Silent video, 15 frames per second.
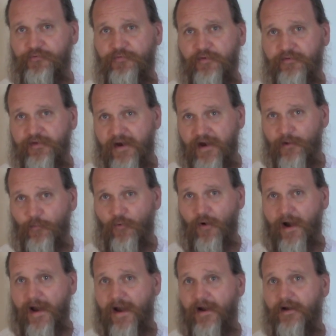the
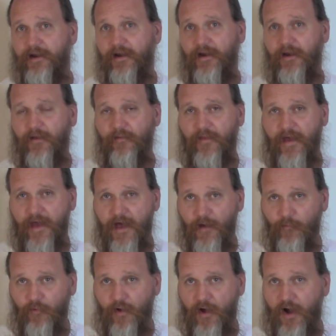tamarack, and the
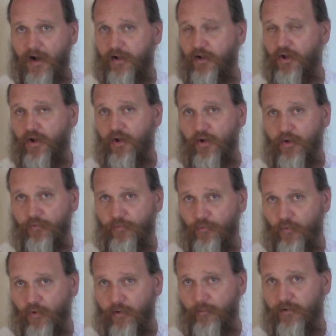hemlock
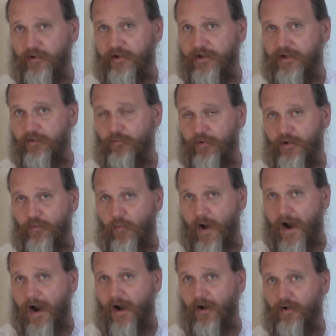normally
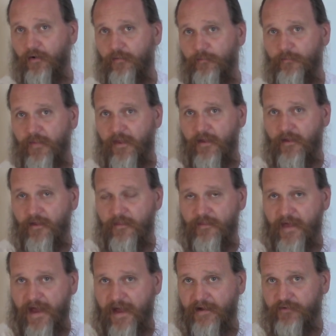require
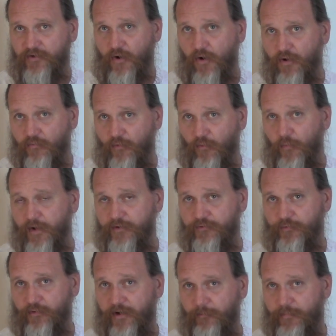that
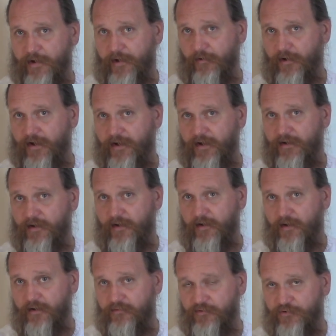overwintering
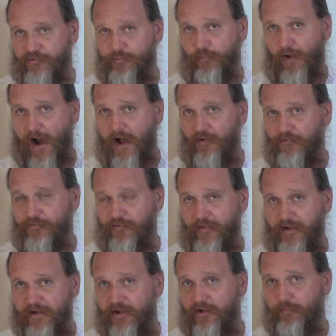period to sprout. So
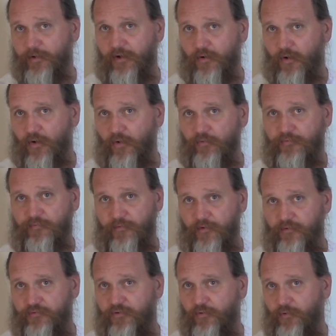they need to be cold
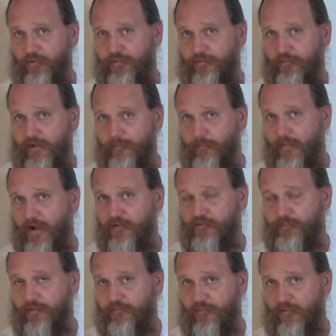for 2 or 3
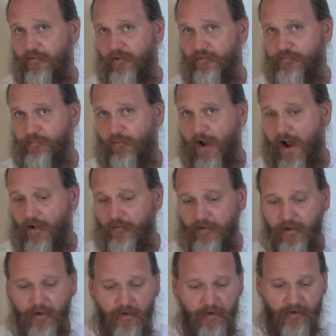months before they'll
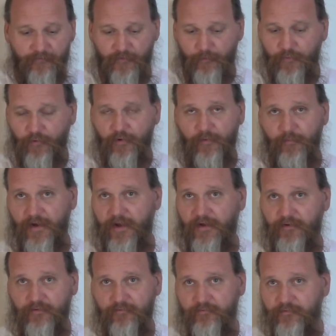sprout. If you put them
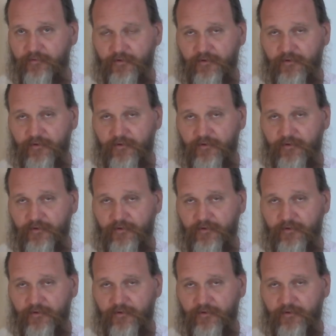in